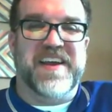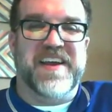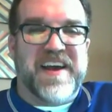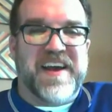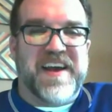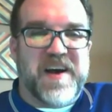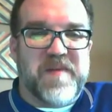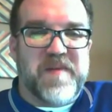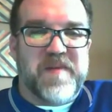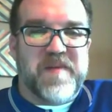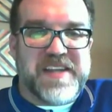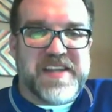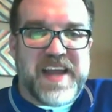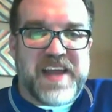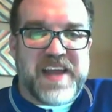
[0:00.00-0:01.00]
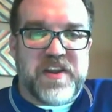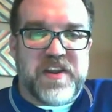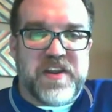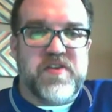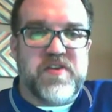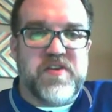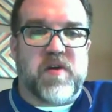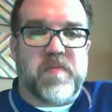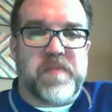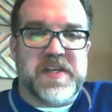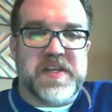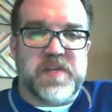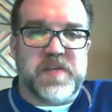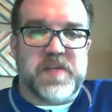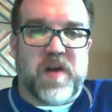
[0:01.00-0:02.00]
But yeah, the New York
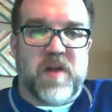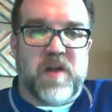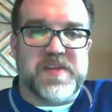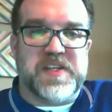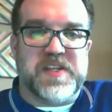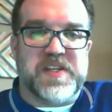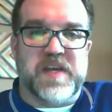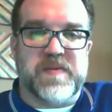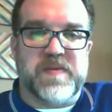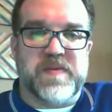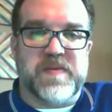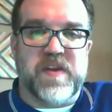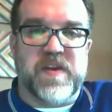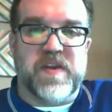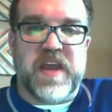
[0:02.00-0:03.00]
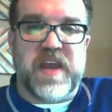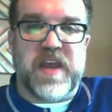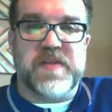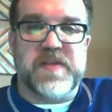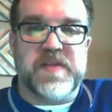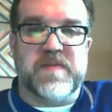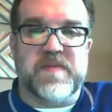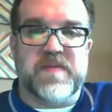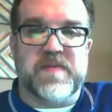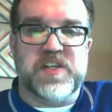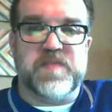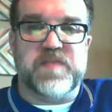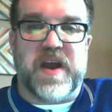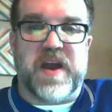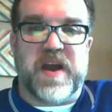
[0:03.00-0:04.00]
Police Department's attempt to revamp its
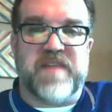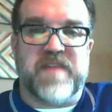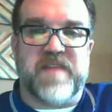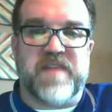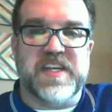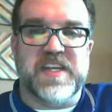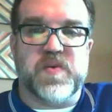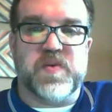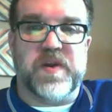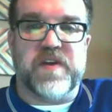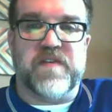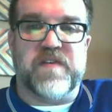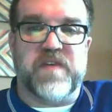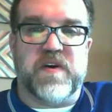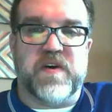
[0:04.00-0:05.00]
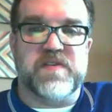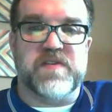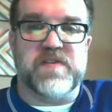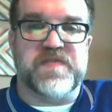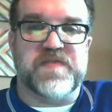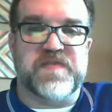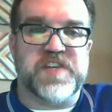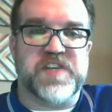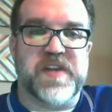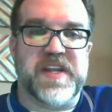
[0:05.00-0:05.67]
image by inviting Twitter photos featuring